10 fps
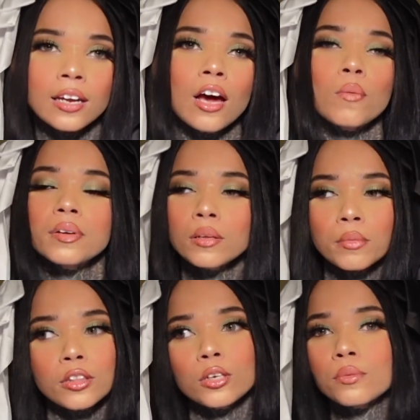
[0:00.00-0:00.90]
helping them
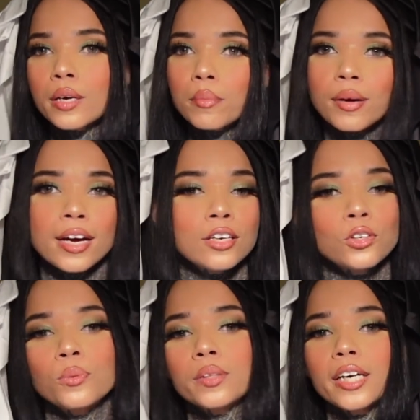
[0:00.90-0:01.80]
get their rent paid,
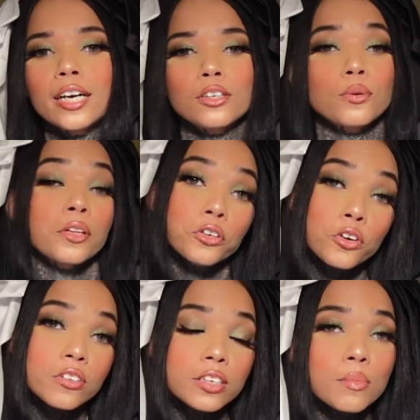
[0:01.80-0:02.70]
doing what they gotta do, and they're
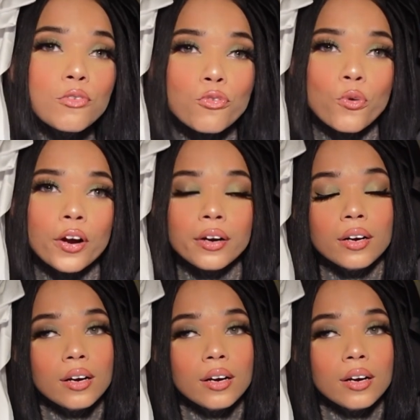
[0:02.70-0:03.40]
using me for it.